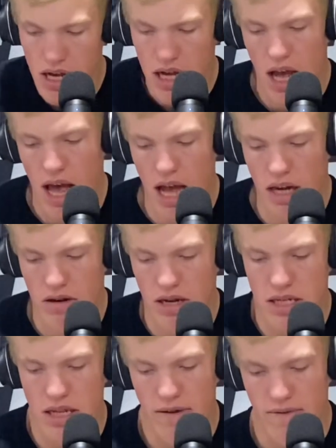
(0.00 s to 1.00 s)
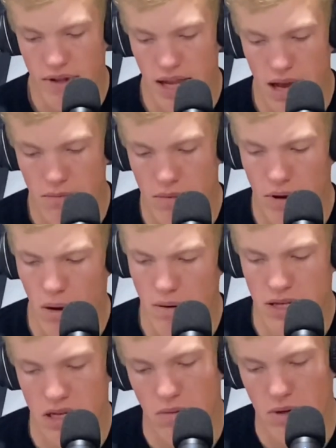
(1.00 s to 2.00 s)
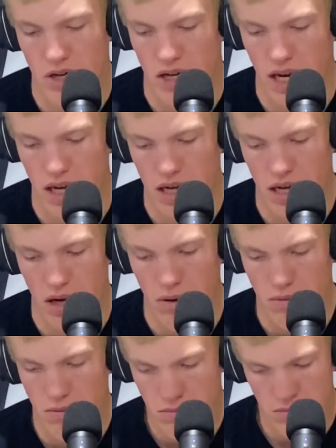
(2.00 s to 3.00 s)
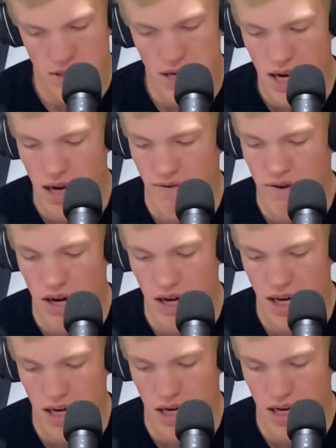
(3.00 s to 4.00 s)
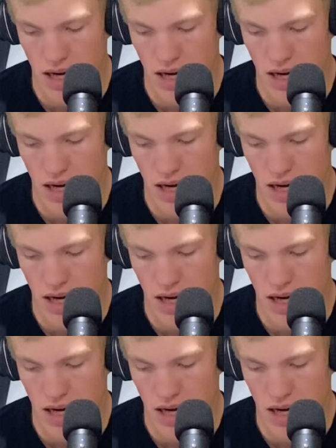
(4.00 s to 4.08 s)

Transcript: Uh, great stuff for them. Always good when you can get you know sign up for another year.